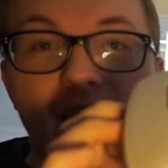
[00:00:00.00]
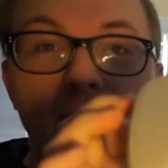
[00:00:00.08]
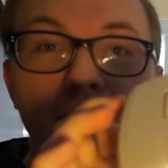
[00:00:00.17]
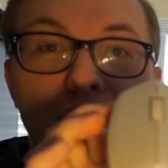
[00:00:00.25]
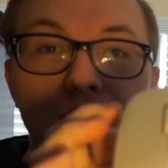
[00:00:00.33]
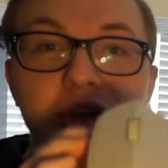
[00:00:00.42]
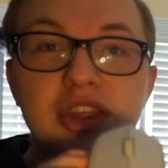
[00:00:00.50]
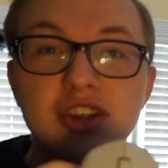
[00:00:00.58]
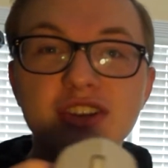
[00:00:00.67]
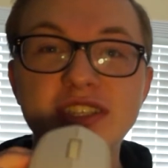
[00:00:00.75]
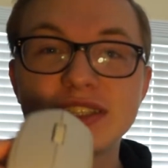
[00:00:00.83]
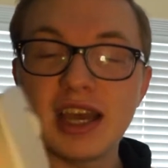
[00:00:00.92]

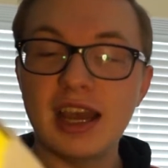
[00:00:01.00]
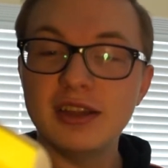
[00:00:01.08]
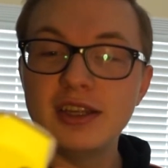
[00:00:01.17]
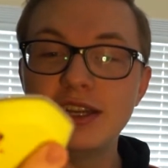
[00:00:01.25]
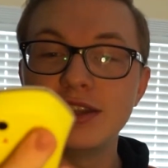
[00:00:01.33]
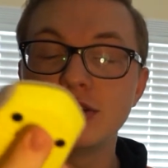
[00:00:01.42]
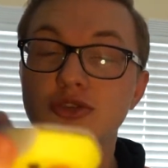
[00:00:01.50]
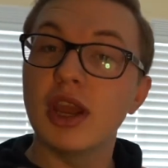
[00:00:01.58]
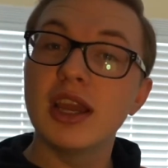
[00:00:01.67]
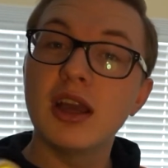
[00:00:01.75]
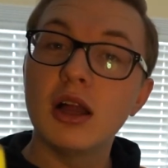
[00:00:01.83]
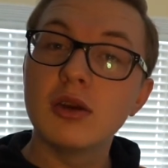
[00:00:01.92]
M330 Silent in the
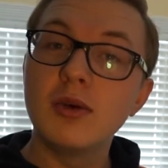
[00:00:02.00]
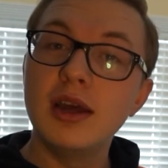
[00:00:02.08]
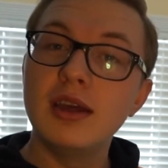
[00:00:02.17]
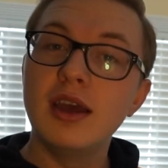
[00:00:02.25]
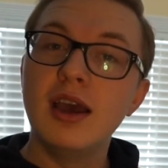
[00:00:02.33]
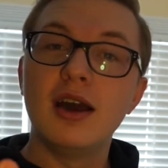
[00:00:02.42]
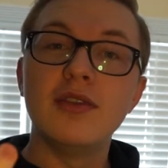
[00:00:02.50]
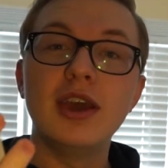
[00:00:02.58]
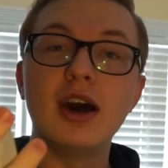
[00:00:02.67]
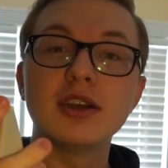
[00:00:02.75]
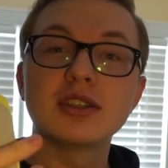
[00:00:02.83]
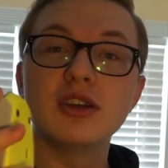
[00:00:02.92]
gray colorway. They
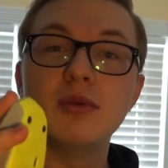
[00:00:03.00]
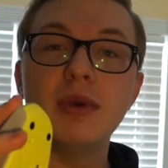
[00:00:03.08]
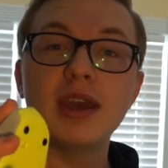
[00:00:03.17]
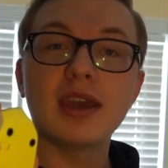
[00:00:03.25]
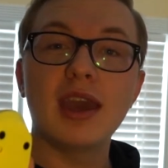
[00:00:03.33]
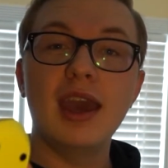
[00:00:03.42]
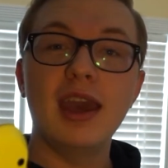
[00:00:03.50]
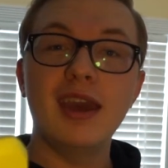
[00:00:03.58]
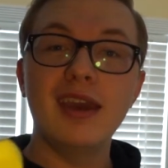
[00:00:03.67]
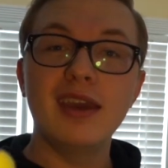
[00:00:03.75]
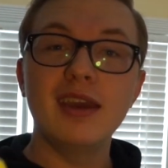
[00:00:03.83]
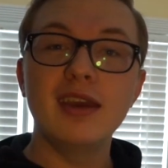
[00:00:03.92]
also make
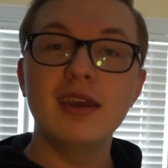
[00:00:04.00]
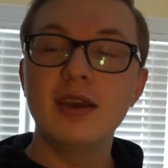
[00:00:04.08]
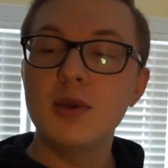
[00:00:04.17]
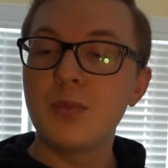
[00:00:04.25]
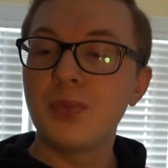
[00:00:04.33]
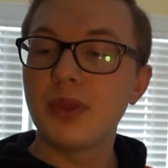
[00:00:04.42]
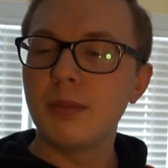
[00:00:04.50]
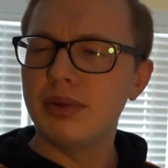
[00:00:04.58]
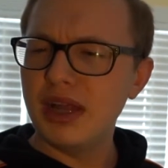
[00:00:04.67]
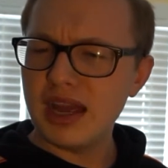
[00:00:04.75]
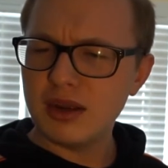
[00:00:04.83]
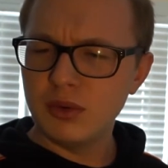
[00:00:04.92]
a
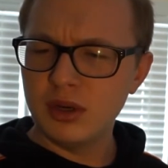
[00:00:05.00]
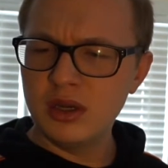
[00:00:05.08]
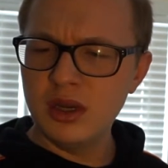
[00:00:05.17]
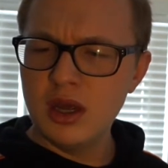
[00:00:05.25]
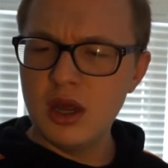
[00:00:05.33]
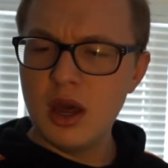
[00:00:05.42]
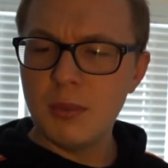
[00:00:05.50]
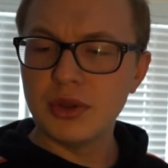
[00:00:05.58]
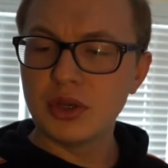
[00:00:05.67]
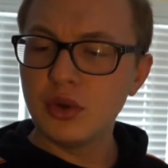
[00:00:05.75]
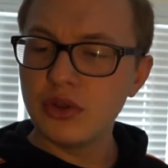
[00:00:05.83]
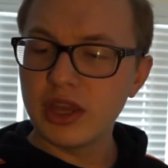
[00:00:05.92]
black one. But
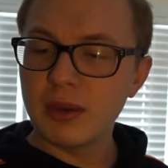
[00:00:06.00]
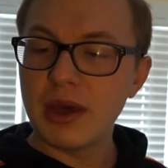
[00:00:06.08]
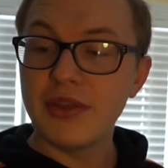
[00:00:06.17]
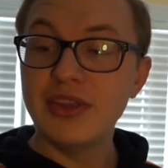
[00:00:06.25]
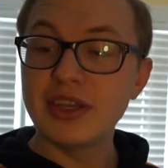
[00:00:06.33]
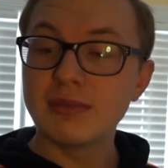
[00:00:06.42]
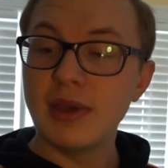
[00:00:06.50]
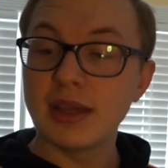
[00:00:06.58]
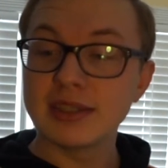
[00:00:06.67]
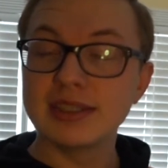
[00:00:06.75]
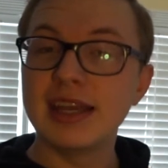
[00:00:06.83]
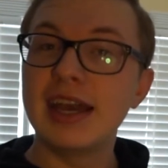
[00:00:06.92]
the cool thing about this
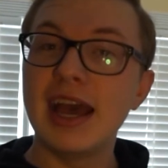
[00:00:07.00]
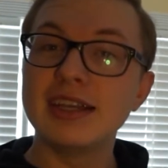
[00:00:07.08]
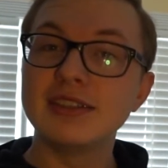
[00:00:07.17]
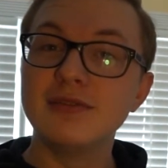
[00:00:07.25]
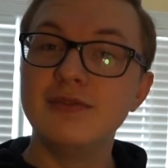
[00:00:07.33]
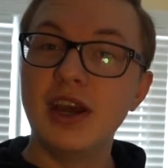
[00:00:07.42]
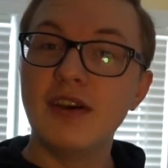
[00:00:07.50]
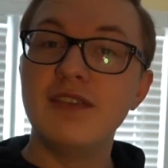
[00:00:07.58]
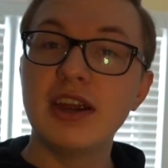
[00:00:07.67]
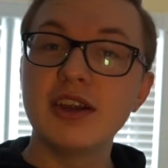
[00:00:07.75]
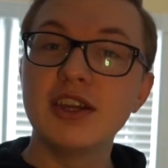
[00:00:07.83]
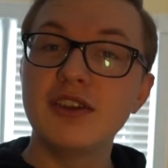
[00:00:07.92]
mouse is that it has a
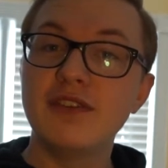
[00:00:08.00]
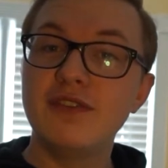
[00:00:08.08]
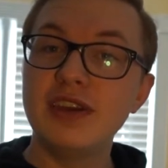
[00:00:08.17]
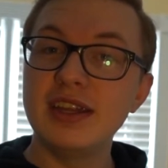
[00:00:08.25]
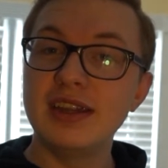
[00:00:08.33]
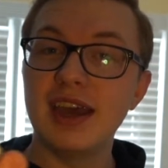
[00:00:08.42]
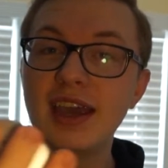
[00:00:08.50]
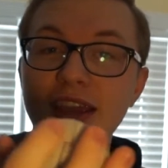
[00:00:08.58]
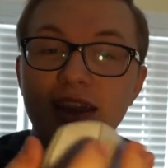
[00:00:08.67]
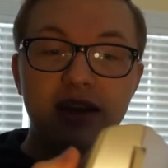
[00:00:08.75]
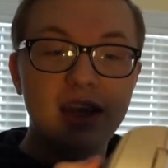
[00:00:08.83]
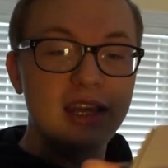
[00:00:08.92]
very good fit in the
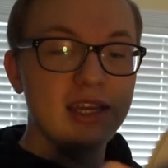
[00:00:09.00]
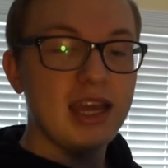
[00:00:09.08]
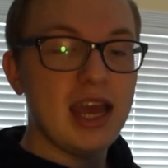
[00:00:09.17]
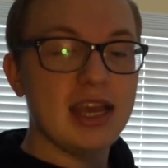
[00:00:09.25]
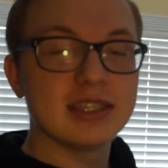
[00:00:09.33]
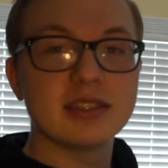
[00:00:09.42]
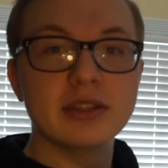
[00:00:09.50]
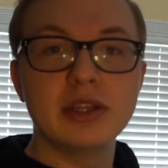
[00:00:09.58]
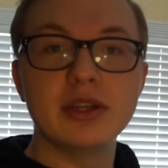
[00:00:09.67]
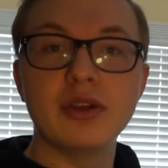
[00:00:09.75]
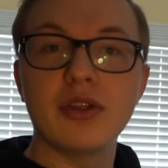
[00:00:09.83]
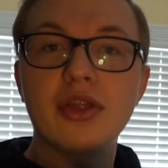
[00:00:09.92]
hand. It has the
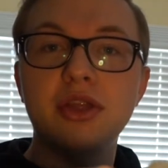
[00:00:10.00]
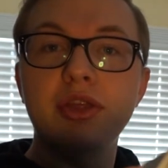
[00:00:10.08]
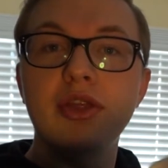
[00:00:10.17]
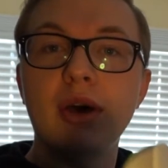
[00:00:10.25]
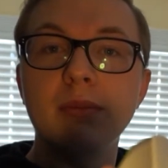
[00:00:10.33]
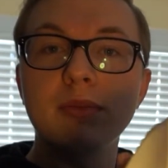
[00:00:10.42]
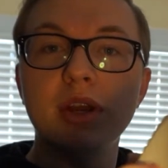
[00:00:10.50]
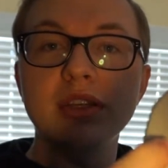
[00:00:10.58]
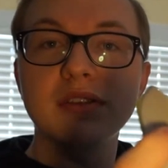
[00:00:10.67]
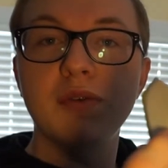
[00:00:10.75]
little thumb rest